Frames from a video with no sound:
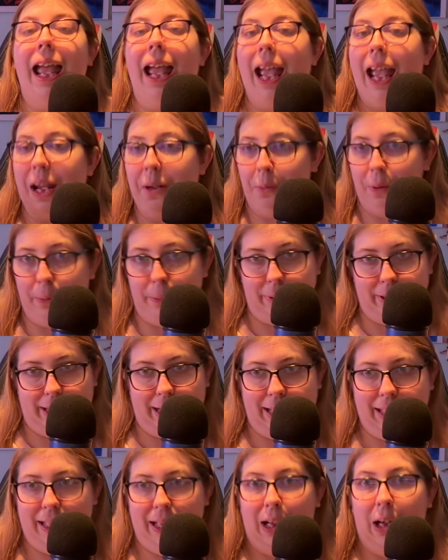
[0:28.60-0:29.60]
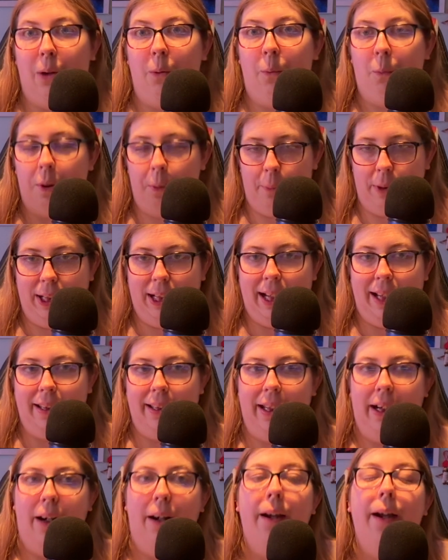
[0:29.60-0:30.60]
and we will get there when we get
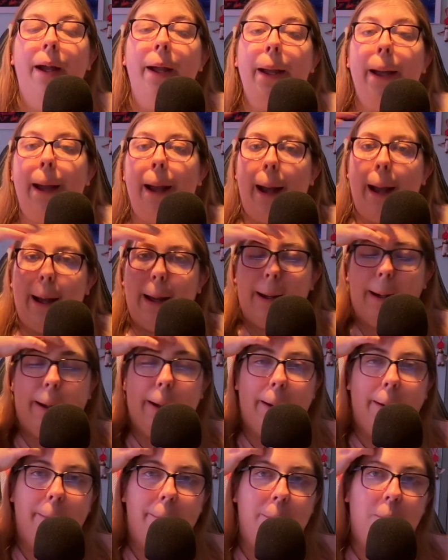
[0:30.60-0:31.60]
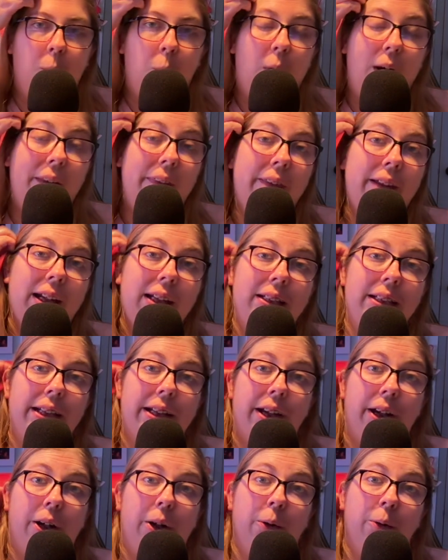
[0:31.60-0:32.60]
there. One thing to
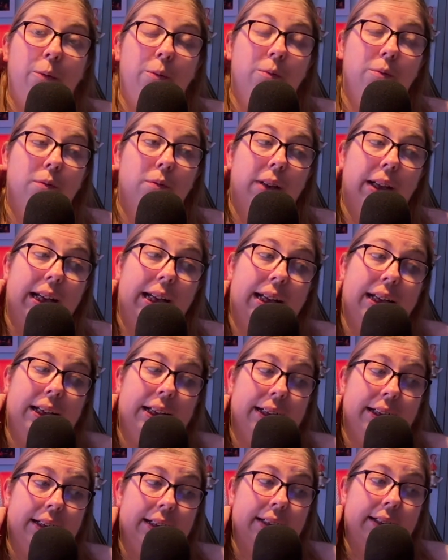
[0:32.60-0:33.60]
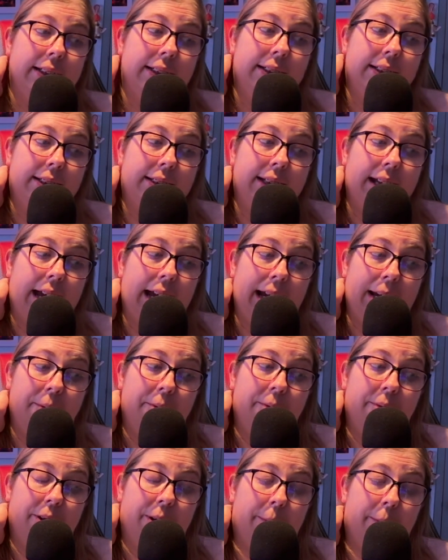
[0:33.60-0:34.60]
note is I am
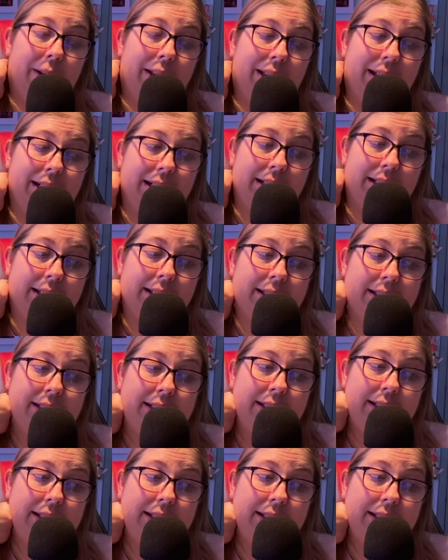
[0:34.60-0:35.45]
filming this